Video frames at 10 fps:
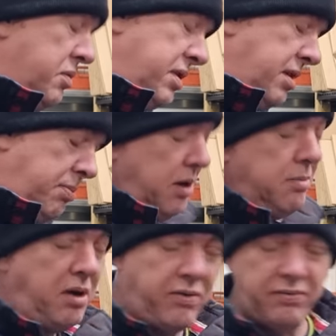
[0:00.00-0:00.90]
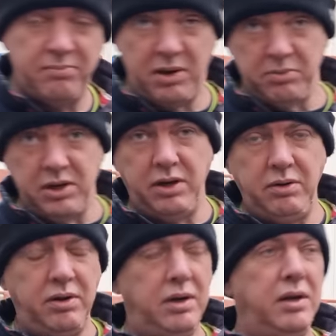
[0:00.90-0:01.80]
wasn't going to pull them off, but I'm going
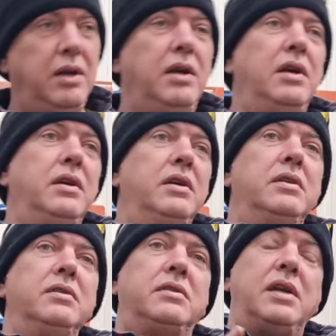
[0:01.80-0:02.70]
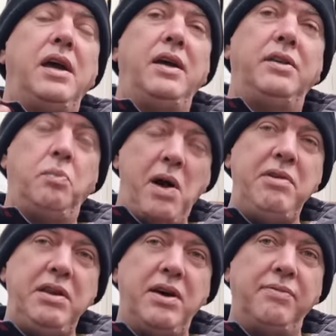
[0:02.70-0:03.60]
to. The, the
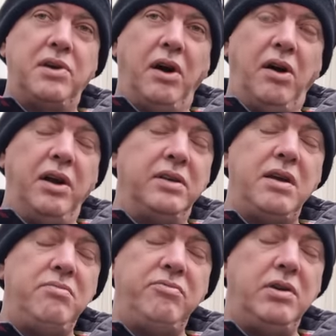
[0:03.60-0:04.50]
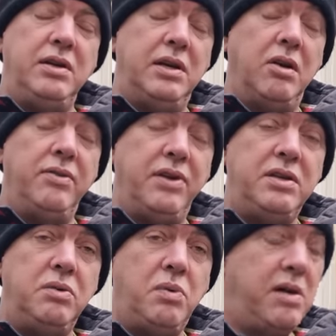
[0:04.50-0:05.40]
worry that I've got, and I don't really know if it
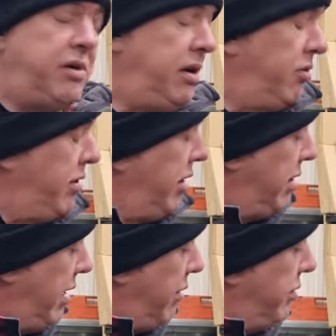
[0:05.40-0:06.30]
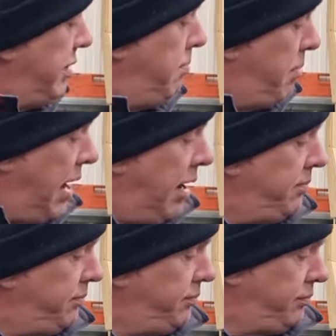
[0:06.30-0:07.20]
is a worry or anything else, but
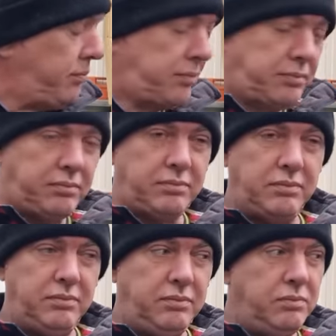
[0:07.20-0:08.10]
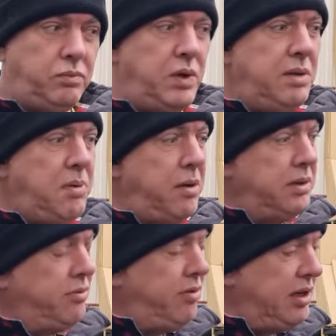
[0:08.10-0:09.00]
when the bike
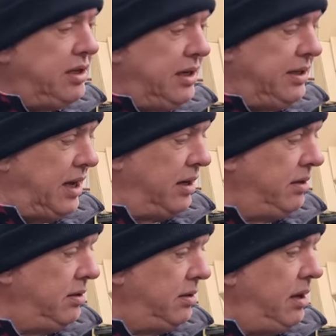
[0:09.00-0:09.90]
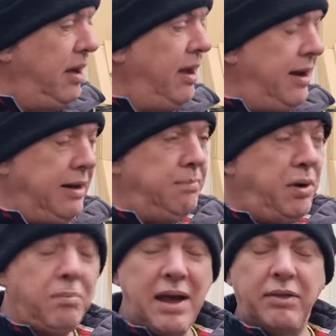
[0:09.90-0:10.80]
was originally done, and he
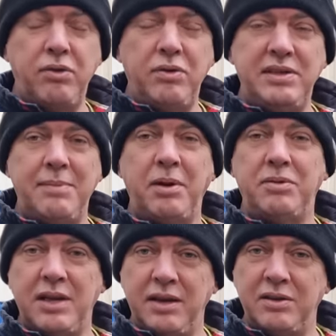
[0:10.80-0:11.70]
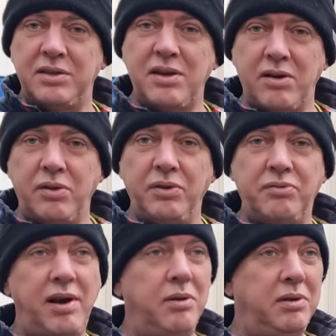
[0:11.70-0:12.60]
put back through his MOT and stuck on the
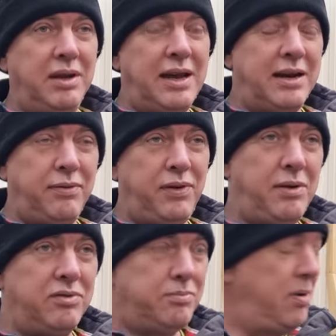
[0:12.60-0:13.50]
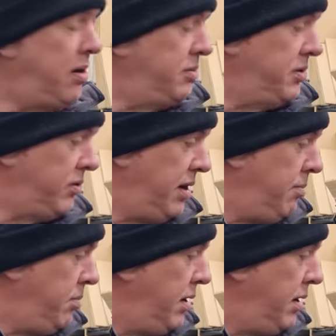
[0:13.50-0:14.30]
road. He had a few hundred miles on him,